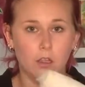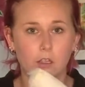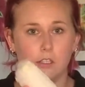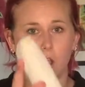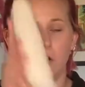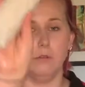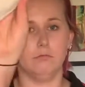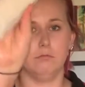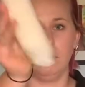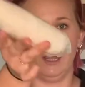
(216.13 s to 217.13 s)
So
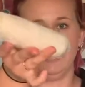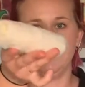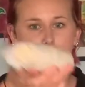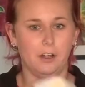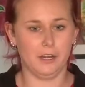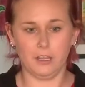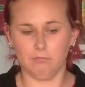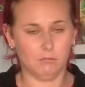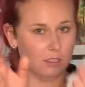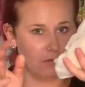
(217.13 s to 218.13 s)
it's
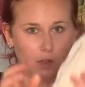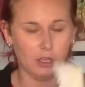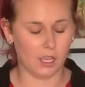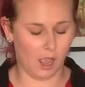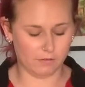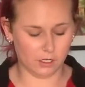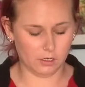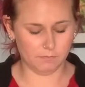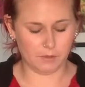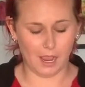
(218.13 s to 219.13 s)
fully
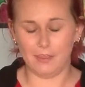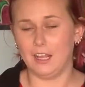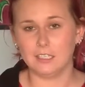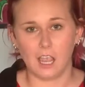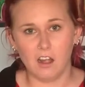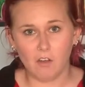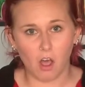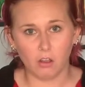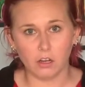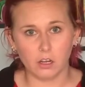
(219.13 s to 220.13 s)
covered, and that's kind of
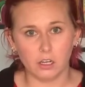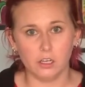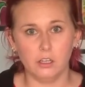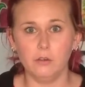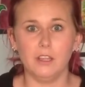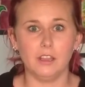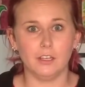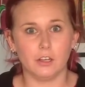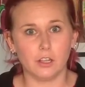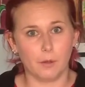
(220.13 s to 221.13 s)
all you're gonna do. And then
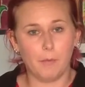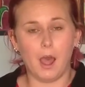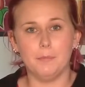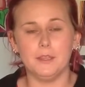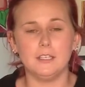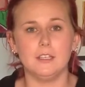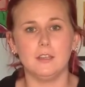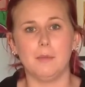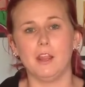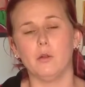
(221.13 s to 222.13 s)
you're gonna pop this in the
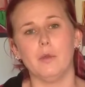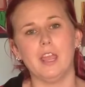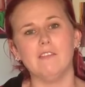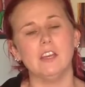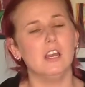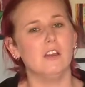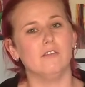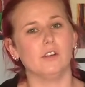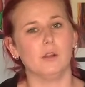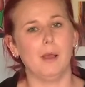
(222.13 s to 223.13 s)
microwave
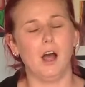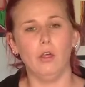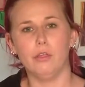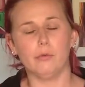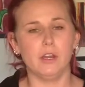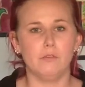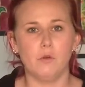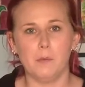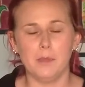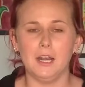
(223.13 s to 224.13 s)
for about 3 to
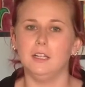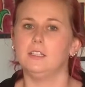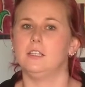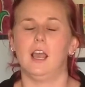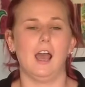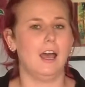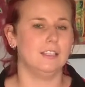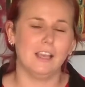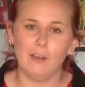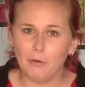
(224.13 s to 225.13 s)
4 minutes. As
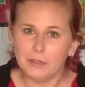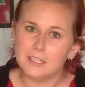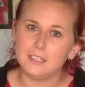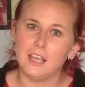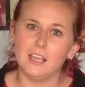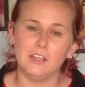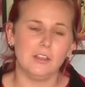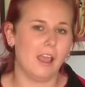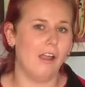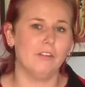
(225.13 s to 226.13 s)
I always
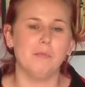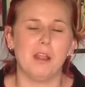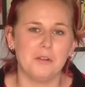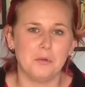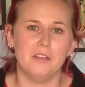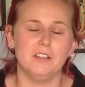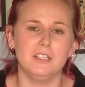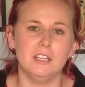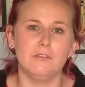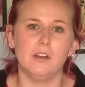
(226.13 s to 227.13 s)
say, every microwave is
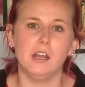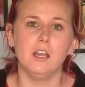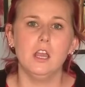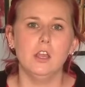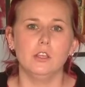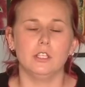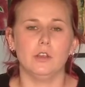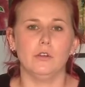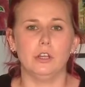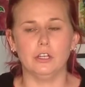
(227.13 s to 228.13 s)
different,
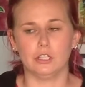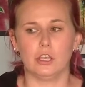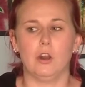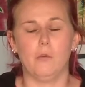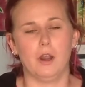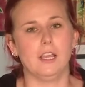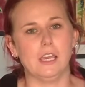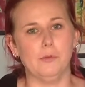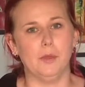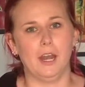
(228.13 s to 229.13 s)
so you're just gonna wanna
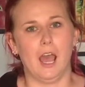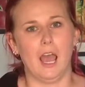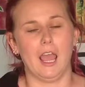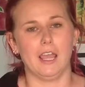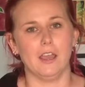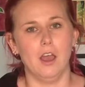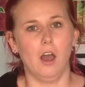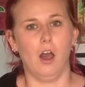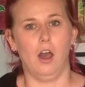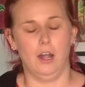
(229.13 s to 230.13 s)
keep an eye
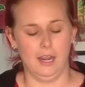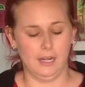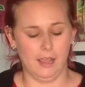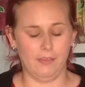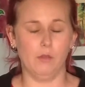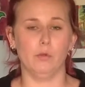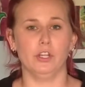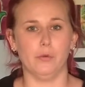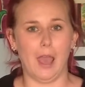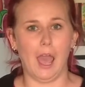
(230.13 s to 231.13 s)
on it. And then when
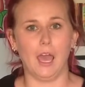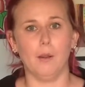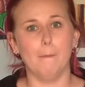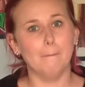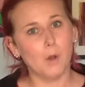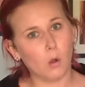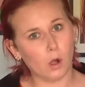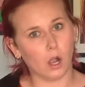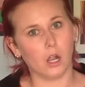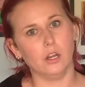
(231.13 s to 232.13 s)
you add
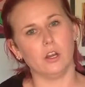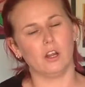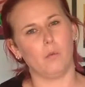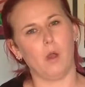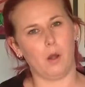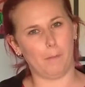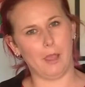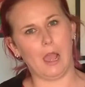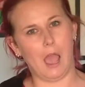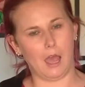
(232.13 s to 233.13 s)
more, you're gonna wanna
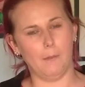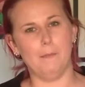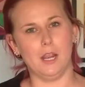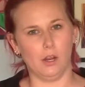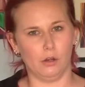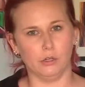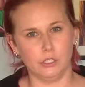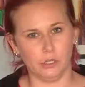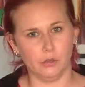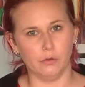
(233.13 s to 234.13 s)
add a minute or
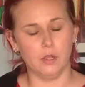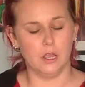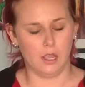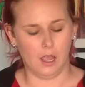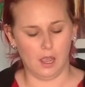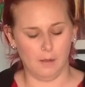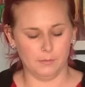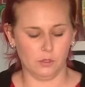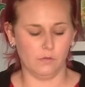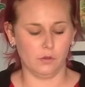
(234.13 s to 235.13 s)
2.
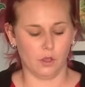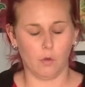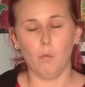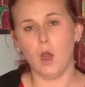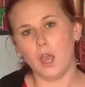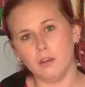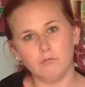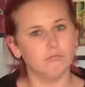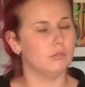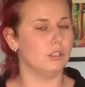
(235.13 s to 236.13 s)
So if you cook 1,
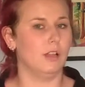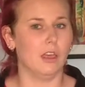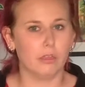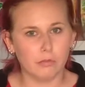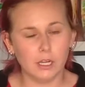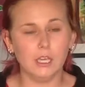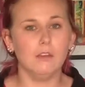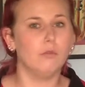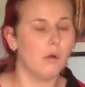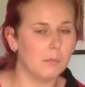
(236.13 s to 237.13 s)
do like 3,
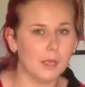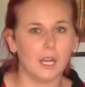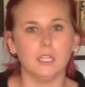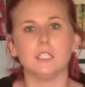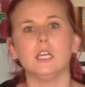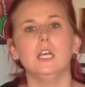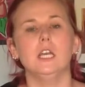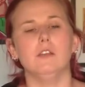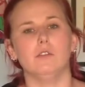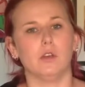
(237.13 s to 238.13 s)
4 minutes.
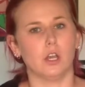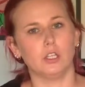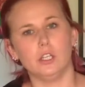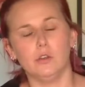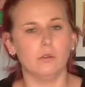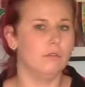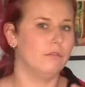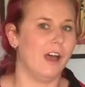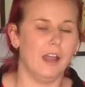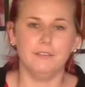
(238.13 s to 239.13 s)
If you cook 2,
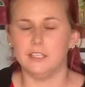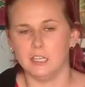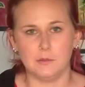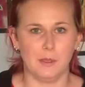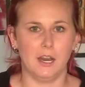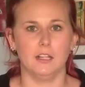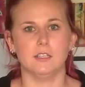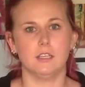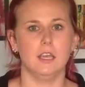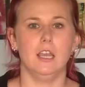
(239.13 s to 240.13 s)
5, 6
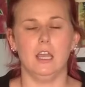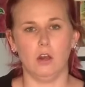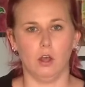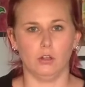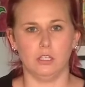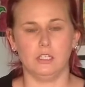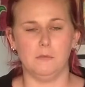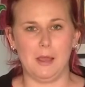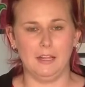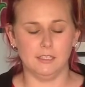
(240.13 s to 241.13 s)
minutes. It all just
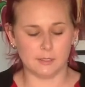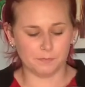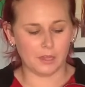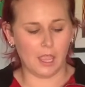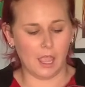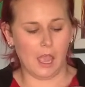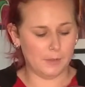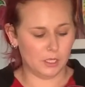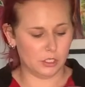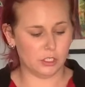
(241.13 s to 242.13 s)
depends.
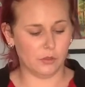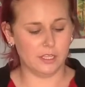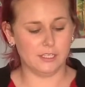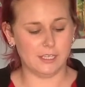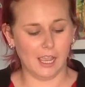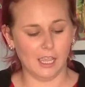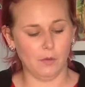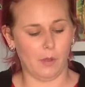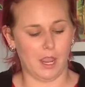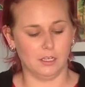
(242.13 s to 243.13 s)
So the second
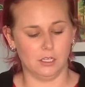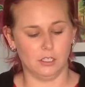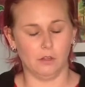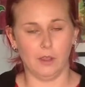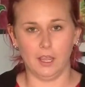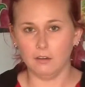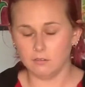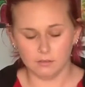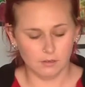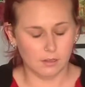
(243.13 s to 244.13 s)
way to do it
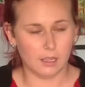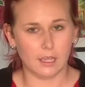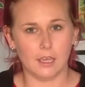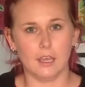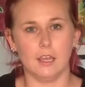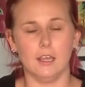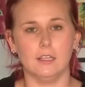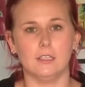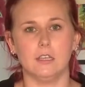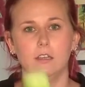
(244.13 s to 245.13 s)

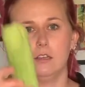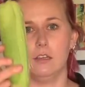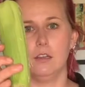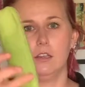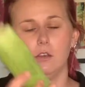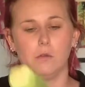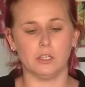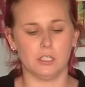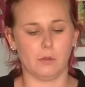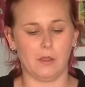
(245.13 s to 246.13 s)
is you are
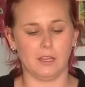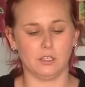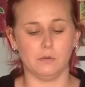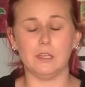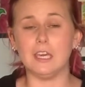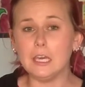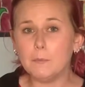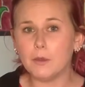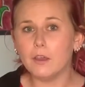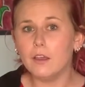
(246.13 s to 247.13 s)
just going to
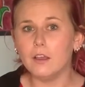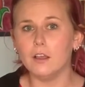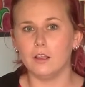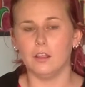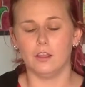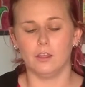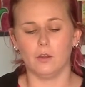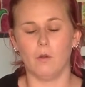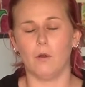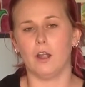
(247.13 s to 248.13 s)
keep the
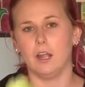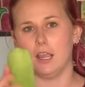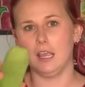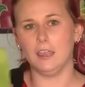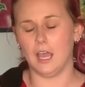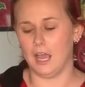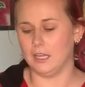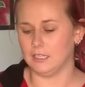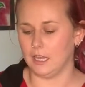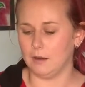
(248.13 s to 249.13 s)
corn in the
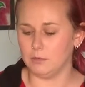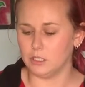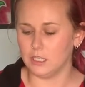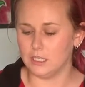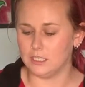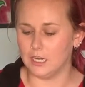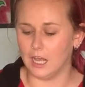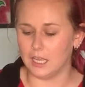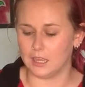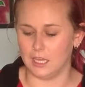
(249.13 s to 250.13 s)
husk, and I'm just going to
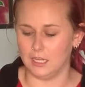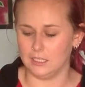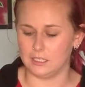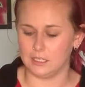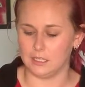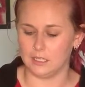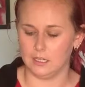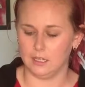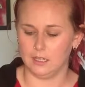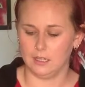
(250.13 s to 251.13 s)
dunk this
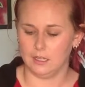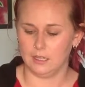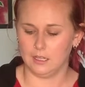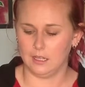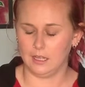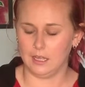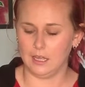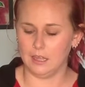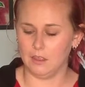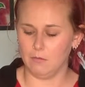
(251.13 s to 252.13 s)

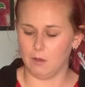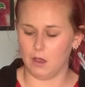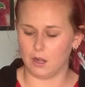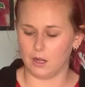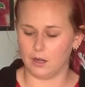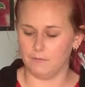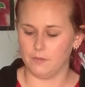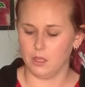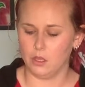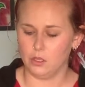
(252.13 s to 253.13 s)
in the water
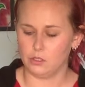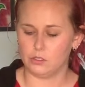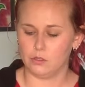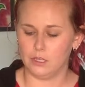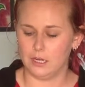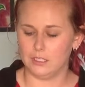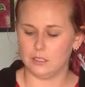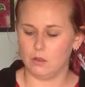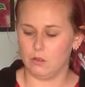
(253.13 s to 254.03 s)
so that it's